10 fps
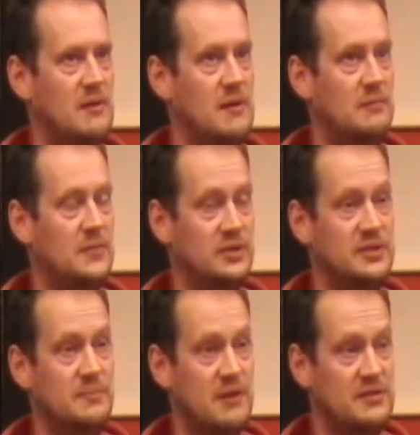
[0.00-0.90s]

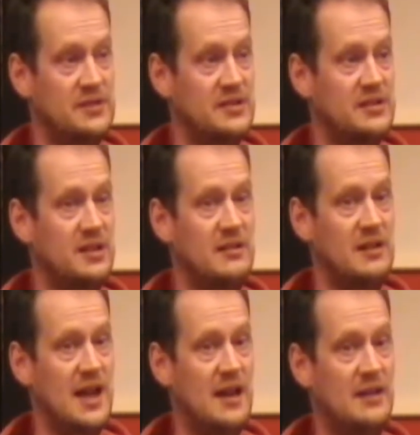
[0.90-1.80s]
multiprocessor
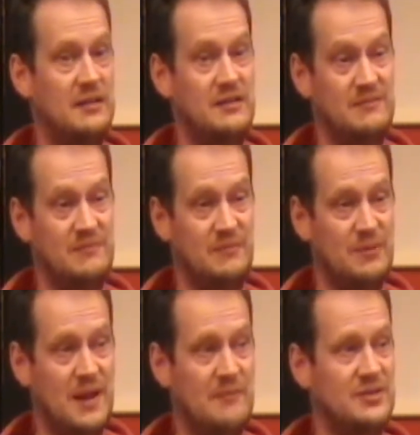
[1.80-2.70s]
and
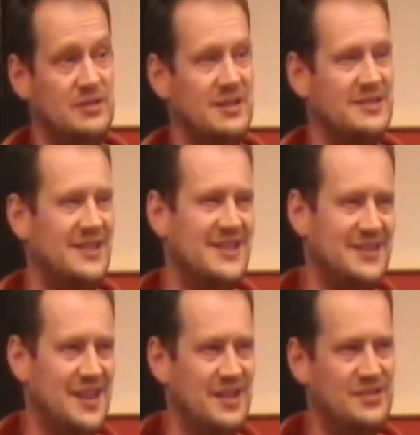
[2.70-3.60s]
preemption is
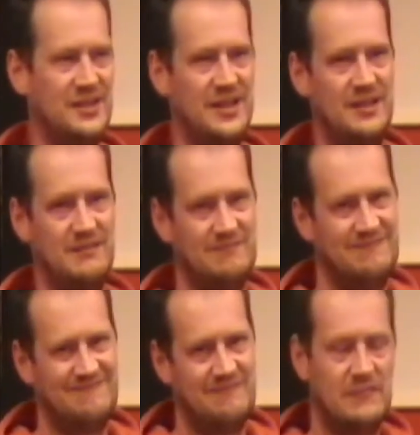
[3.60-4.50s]
largely
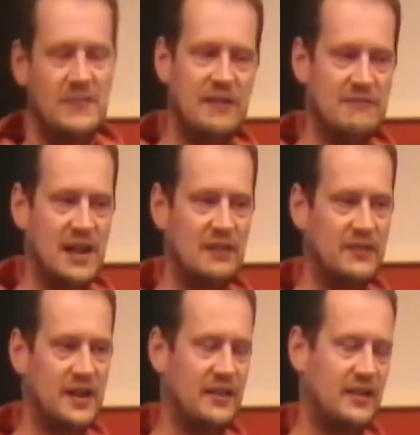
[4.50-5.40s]

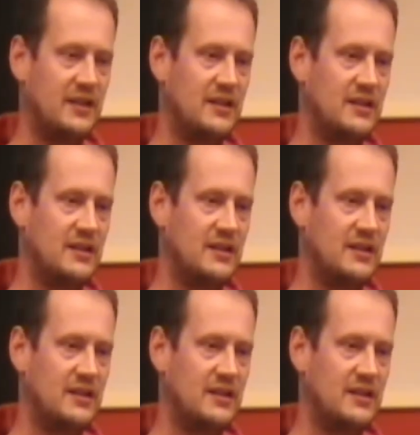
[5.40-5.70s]
irrelevant. I think.